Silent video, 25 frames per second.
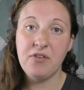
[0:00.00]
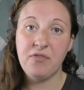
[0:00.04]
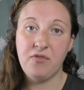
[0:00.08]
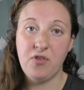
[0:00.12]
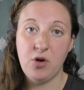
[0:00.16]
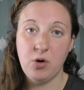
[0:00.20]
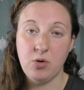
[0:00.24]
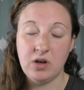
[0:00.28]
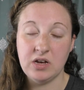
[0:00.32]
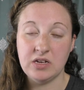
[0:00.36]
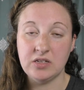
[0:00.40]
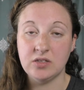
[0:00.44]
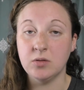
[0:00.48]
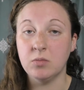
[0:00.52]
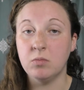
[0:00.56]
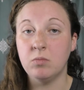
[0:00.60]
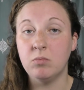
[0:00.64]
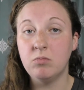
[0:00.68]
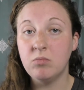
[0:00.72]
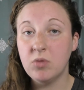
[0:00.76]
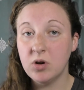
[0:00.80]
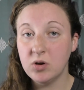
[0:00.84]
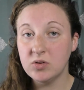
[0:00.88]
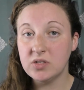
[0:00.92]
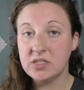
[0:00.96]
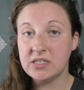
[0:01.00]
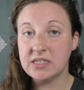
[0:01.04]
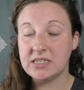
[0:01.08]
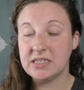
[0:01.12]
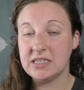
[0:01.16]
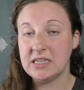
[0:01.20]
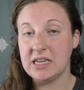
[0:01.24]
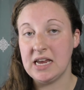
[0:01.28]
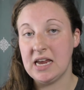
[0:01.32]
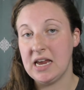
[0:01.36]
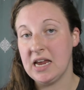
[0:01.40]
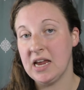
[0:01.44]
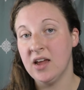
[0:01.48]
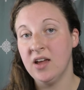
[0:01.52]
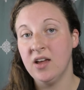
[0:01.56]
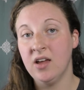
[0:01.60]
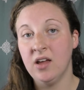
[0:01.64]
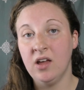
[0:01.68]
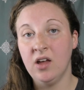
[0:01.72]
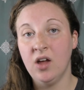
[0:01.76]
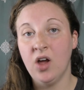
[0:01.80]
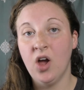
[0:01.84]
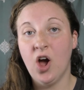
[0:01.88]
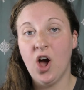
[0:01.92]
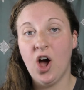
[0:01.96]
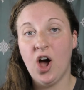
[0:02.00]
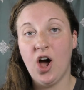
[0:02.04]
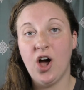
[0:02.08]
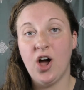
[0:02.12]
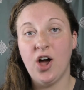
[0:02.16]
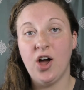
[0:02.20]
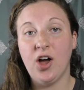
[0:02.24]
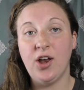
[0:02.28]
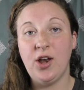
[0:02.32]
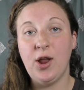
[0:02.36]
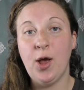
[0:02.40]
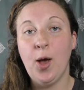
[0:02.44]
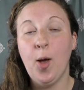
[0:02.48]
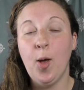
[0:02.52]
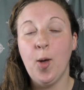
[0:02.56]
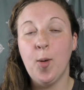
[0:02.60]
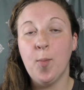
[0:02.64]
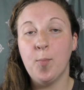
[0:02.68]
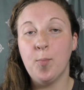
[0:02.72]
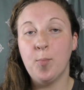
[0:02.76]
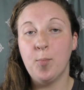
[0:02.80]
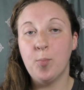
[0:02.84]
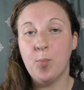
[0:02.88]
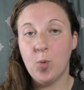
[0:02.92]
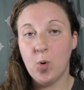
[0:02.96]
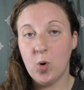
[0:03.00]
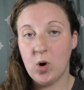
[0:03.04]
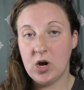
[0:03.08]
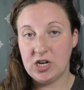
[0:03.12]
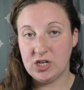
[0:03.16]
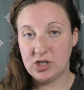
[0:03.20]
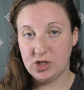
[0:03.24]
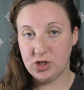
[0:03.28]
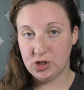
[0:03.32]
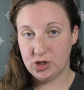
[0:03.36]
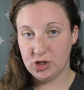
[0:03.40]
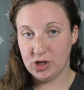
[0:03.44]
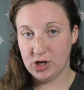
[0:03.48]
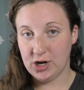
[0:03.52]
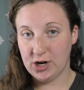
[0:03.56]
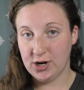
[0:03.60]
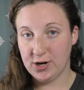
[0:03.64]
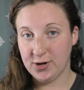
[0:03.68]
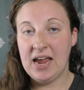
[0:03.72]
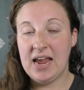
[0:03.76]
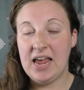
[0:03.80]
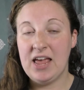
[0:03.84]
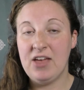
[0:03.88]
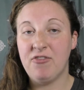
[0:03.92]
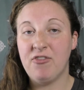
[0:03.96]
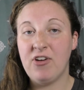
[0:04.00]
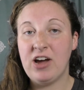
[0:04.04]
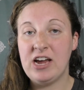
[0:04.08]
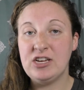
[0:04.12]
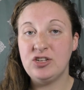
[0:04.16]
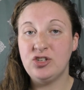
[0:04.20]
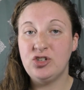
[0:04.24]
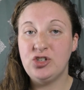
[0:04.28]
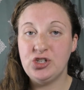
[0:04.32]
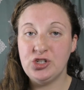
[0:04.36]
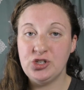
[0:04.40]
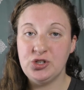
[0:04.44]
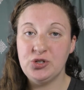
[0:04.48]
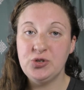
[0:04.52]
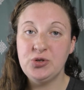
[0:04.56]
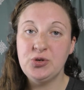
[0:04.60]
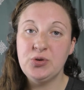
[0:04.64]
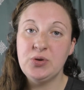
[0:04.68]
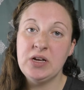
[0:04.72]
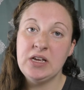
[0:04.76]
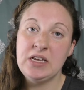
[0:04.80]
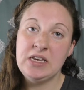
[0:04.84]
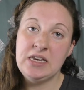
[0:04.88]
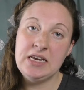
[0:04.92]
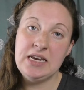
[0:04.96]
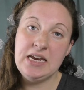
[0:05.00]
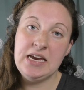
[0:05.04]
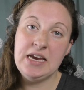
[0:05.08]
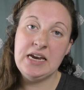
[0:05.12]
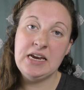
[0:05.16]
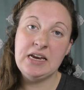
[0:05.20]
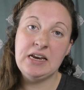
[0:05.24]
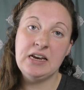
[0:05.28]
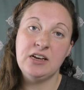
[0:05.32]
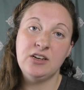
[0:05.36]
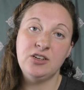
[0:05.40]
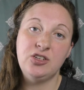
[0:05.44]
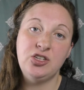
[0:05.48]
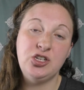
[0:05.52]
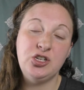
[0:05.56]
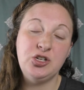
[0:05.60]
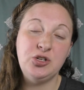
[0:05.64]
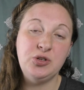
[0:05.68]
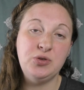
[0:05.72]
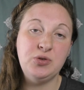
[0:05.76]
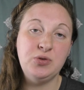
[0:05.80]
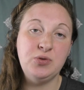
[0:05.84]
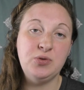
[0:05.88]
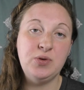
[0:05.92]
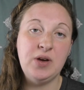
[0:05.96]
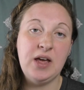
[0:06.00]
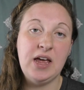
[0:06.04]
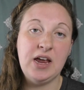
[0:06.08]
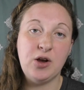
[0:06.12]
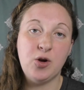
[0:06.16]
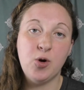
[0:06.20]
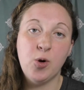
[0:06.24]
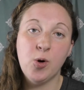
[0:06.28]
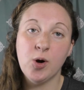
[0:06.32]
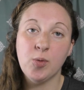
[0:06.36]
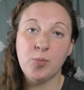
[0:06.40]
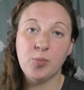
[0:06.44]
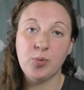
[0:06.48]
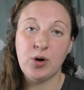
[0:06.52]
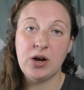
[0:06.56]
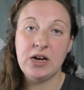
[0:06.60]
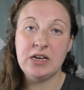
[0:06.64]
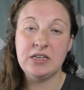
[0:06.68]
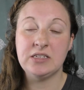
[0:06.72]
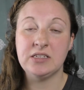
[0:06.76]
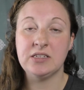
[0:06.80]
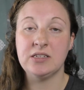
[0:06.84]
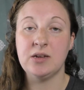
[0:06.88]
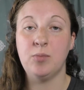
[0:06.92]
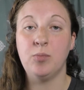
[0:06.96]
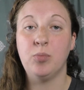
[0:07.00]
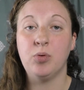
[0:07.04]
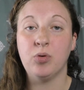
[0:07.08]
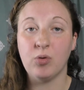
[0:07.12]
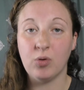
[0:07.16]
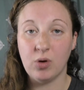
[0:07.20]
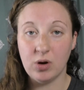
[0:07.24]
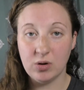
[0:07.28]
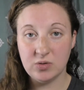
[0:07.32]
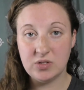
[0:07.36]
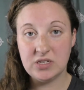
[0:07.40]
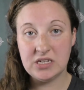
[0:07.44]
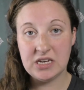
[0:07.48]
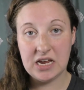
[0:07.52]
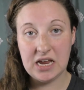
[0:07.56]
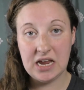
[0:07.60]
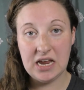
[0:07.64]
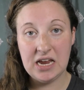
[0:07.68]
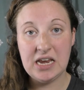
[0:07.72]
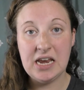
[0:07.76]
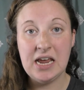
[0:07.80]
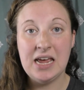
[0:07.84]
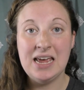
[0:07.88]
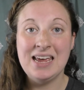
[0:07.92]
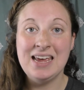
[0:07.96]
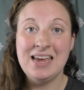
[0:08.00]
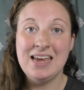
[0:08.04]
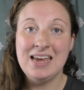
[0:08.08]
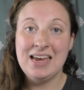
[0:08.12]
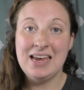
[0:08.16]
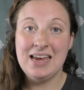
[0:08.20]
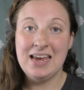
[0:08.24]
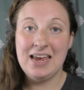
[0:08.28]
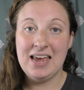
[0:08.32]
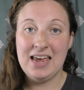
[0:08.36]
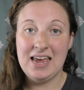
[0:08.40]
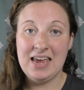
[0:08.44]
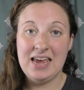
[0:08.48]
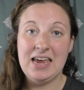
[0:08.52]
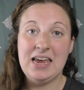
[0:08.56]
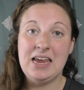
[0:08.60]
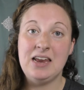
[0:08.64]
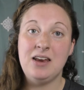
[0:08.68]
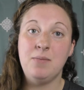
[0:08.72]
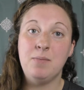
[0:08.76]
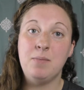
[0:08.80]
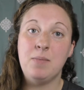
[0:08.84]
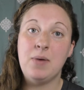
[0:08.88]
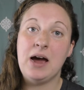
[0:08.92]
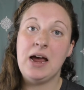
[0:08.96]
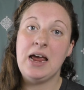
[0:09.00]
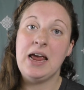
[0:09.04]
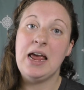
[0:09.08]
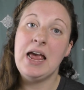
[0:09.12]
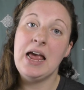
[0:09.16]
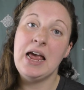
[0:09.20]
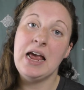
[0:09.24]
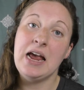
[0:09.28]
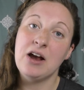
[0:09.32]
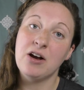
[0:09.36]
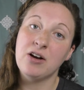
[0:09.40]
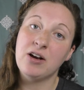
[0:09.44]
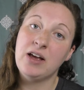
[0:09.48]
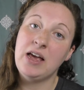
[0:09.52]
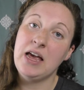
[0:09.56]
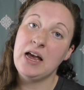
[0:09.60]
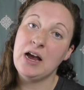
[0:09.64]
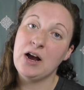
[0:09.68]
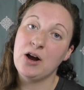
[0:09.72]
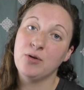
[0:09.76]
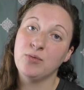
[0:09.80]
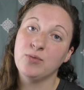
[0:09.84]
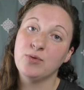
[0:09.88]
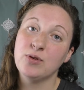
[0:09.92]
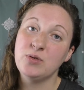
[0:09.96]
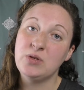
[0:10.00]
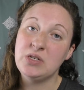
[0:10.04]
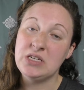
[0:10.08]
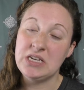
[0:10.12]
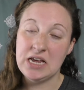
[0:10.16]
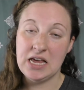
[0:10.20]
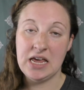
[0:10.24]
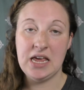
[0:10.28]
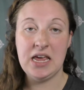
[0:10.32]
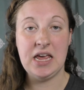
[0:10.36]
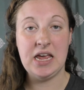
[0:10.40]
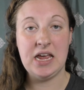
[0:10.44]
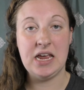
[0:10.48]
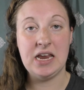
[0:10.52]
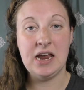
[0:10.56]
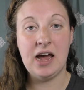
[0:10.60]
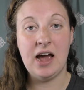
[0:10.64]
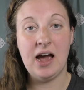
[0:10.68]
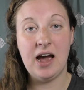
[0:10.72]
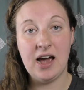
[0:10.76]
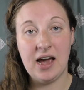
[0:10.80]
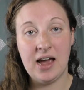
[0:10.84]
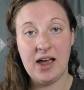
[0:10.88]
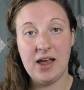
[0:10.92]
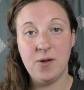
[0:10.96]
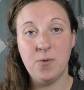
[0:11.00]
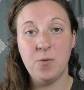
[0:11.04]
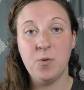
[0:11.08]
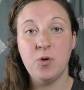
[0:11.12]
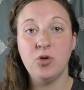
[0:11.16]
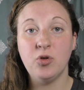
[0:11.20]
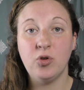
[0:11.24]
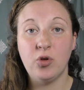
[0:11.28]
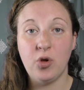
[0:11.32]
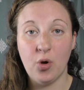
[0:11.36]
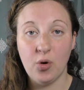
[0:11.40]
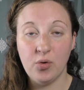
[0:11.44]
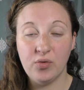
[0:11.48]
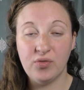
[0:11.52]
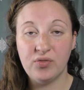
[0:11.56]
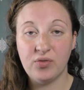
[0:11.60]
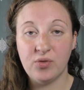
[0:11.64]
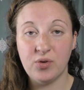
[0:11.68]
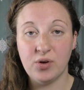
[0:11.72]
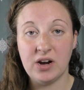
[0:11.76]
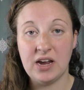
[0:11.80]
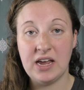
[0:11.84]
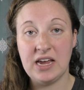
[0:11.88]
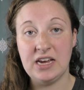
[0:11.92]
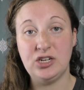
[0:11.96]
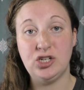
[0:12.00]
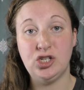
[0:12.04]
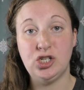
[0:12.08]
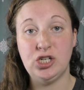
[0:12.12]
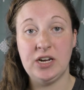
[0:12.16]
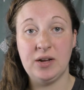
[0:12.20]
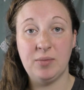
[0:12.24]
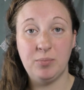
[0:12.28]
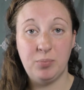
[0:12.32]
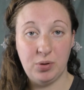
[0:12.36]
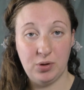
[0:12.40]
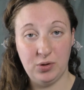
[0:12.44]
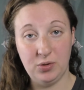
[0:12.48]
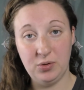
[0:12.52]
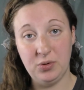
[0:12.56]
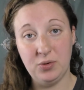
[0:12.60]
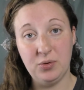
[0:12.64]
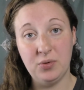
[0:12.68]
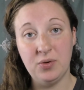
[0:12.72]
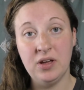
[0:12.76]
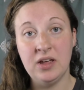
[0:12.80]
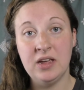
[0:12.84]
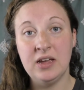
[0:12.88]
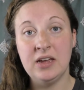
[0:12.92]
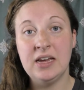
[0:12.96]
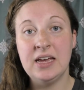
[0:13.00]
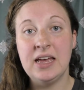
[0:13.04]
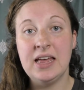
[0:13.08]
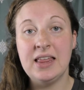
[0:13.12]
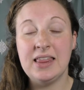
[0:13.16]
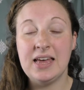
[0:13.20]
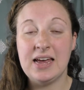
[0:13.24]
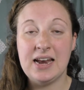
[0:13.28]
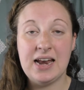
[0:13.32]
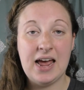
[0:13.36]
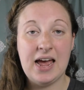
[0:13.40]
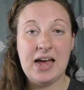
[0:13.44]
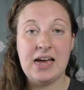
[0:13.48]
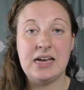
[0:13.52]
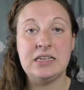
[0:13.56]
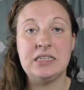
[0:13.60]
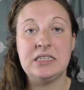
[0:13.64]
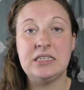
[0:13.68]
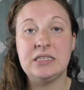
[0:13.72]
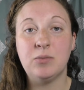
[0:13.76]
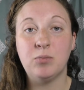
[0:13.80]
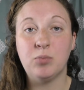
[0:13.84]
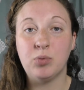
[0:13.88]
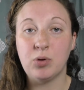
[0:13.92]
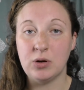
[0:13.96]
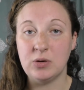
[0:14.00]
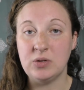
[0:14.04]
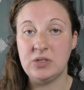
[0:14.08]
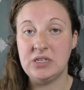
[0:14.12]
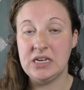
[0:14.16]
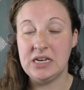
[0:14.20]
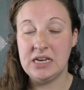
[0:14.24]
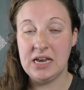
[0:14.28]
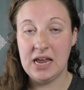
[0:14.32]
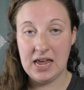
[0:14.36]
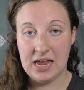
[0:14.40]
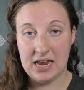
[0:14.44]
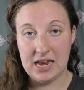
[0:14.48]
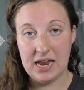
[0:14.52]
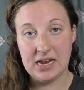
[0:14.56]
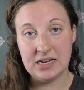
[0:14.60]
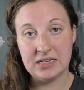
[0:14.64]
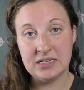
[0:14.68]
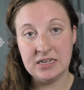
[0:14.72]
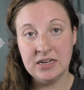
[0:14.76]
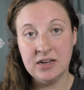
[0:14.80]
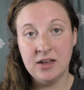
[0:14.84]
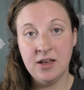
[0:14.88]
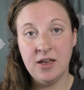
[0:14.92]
focus mostly on moisture. If I do need to incorporate some protein in my hair care routine, I will go for a shampoo that has some protein in it.